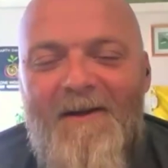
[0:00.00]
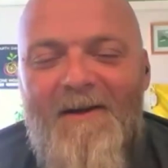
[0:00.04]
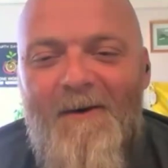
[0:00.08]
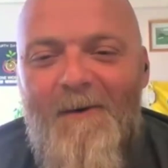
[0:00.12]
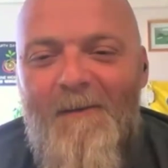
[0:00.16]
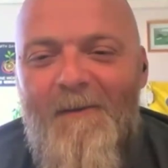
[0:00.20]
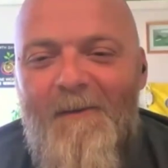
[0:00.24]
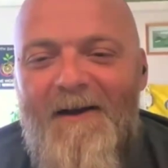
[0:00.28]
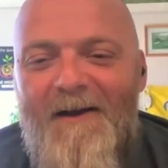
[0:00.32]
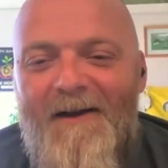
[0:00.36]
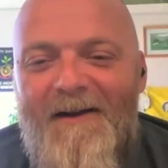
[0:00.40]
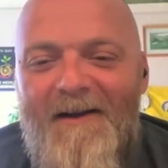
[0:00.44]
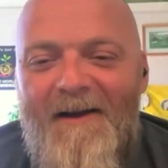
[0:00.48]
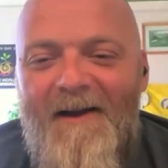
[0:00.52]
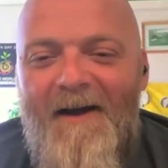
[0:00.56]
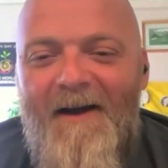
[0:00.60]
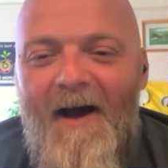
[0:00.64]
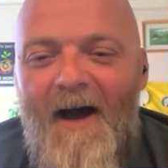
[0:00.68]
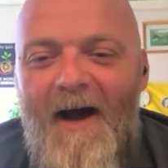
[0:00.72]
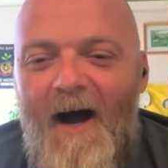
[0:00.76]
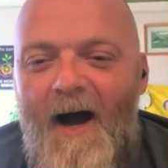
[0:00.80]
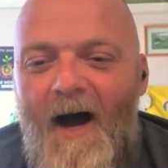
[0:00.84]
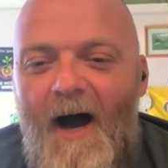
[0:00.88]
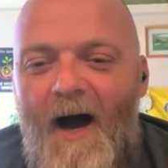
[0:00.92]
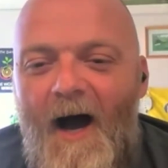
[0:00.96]
them a little bit.
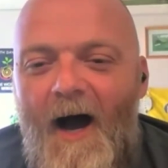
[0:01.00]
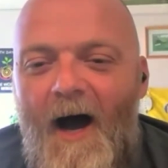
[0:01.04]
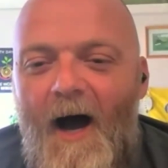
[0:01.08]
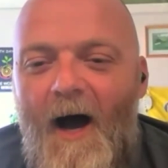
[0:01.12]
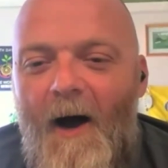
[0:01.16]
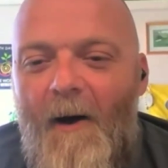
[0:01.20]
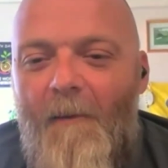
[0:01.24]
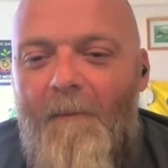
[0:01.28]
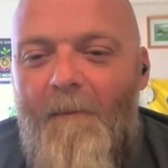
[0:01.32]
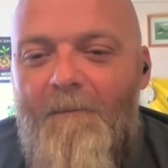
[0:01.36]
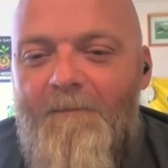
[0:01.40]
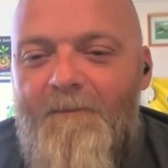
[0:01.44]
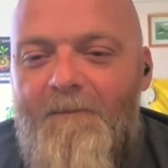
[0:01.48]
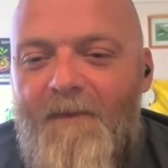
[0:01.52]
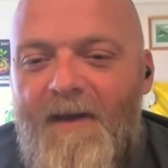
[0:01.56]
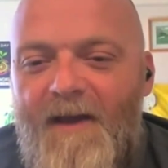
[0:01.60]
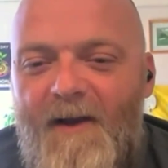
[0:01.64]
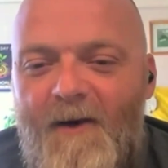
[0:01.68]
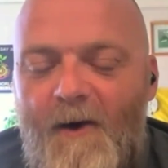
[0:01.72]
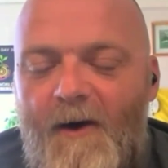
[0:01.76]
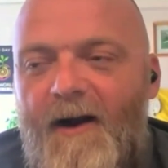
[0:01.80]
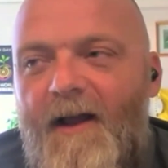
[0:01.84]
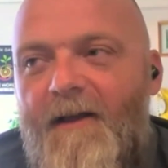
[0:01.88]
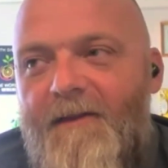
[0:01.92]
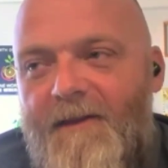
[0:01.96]
And
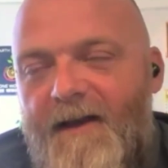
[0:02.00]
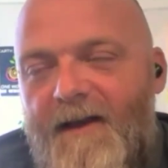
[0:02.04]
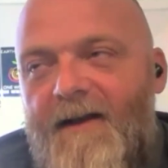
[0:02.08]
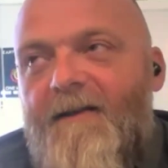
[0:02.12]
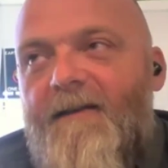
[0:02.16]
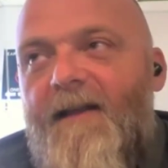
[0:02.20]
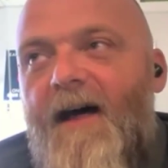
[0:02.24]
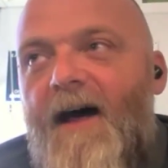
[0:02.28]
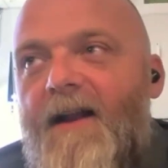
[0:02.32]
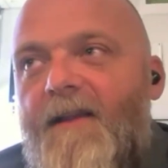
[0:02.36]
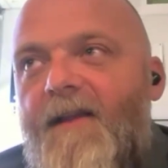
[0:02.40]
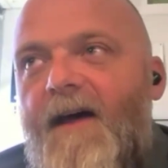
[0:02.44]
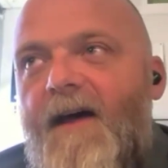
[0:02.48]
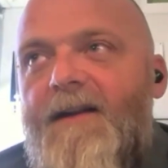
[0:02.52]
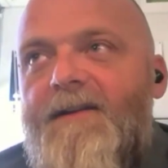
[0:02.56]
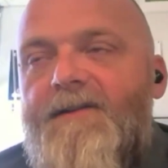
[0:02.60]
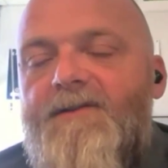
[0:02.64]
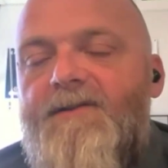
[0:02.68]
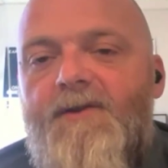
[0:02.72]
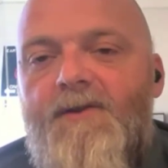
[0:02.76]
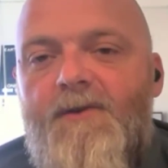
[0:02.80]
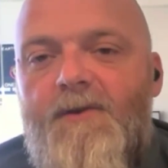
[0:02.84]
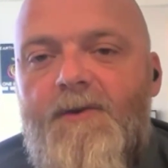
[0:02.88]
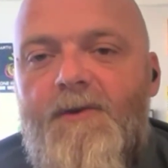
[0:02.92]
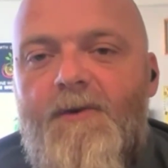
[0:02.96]
I think a lot of that
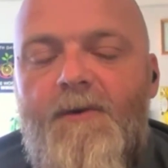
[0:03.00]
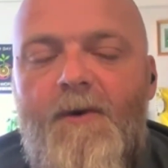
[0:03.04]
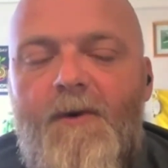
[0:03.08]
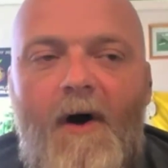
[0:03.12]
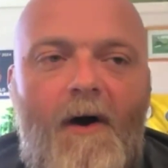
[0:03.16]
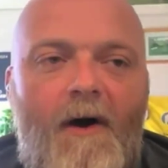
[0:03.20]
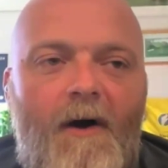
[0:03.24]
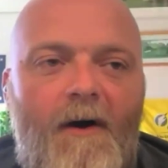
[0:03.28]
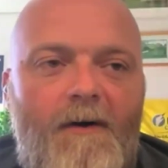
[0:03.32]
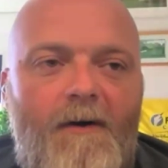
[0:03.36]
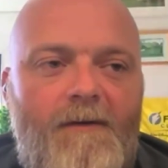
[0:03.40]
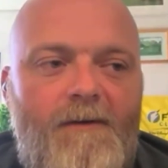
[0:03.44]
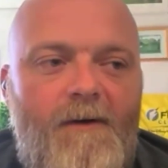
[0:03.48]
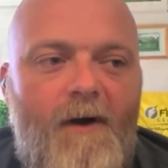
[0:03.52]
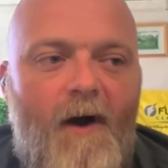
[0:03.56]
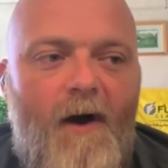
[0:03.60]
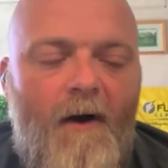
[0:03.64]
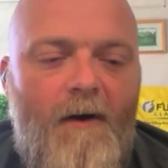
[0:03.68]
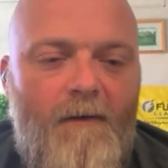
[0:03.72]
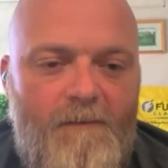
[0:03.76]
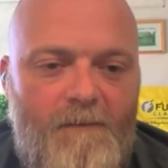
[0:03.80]
is through our